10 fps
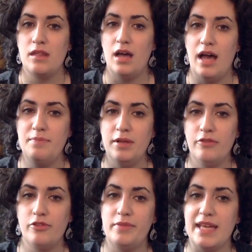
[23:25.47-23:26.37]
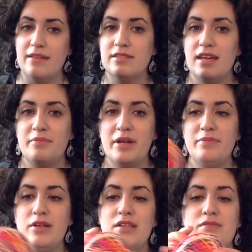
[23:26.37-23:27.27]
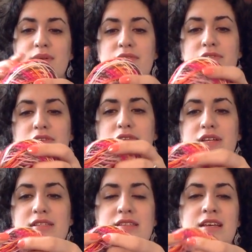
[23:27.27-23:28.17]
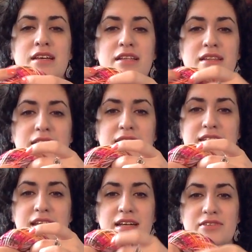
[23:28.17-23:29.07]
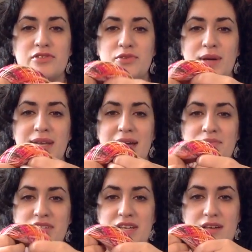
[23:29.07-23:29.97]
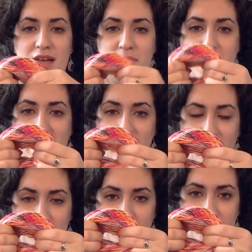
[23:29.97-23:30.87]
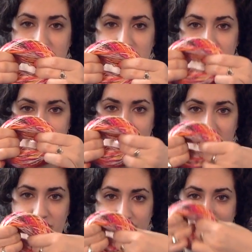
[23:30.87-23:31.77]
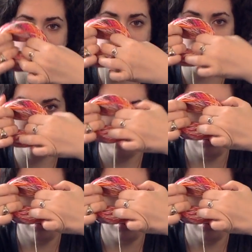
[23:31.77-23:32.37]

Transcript: I pull from the outside of my balls, but if you notice, the inside is quite empty. I met up with a friend from